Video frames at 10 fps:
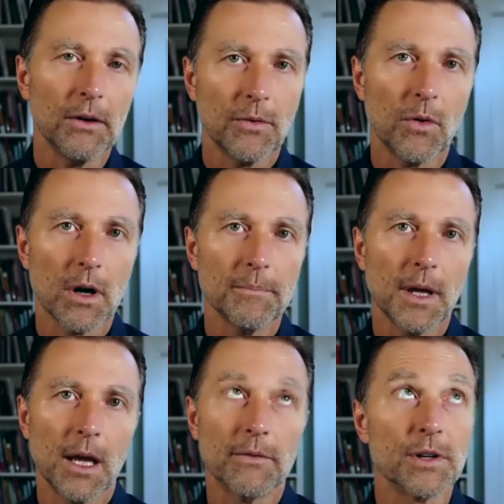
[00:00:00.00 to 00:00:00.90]
form
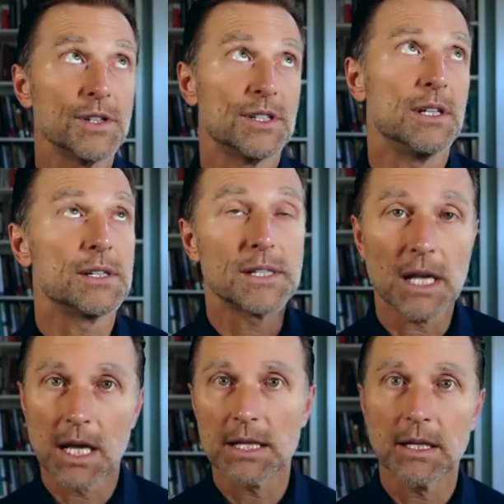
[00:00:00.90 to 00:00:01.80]
versus the
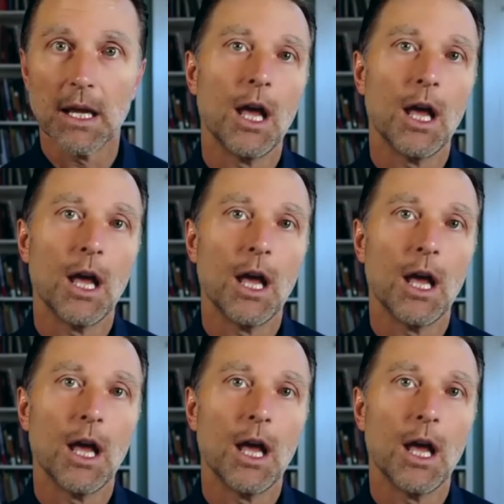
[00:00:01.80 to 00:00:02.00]
sun